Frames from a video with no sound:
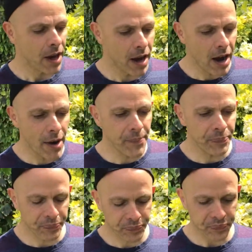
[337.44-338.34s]

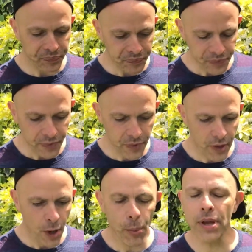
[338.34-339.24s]
um,
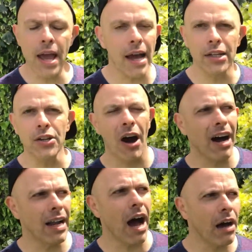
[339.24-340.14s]
but yeah, you know,
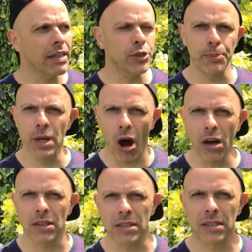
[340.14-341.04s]
I, I need to be
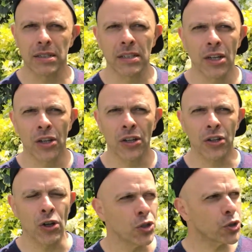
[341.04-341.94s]
honest.
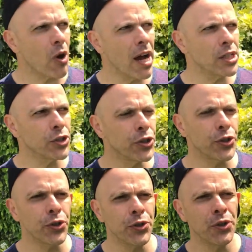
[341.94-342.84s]
You know, trying
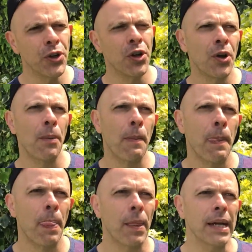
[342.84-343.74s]
to
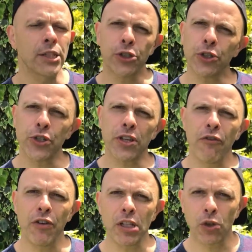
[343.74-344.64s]
introduce
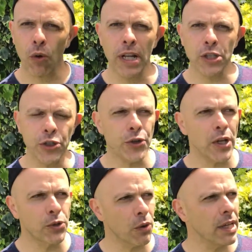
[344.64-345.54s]
something totally
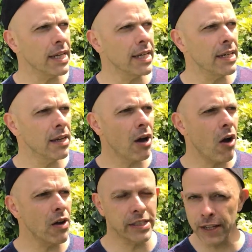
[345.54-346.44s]
new and totally
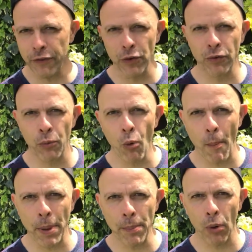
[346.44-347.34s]
uh, different from
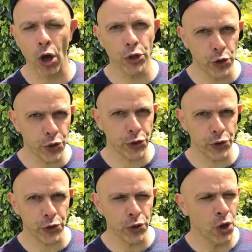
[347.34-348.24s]
what people are used
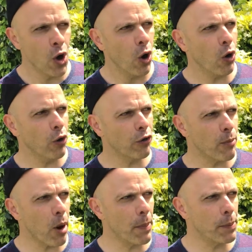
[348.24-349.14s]
to or
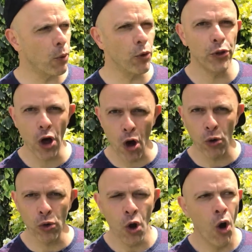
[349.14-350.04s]
from what people
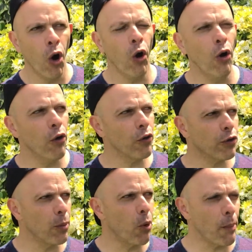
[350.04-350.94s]
know or
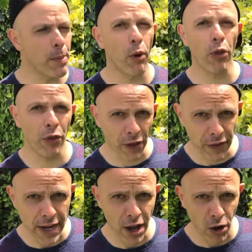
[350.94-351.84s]
from what people
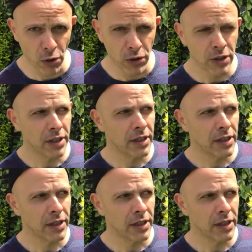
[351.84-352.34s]
think they know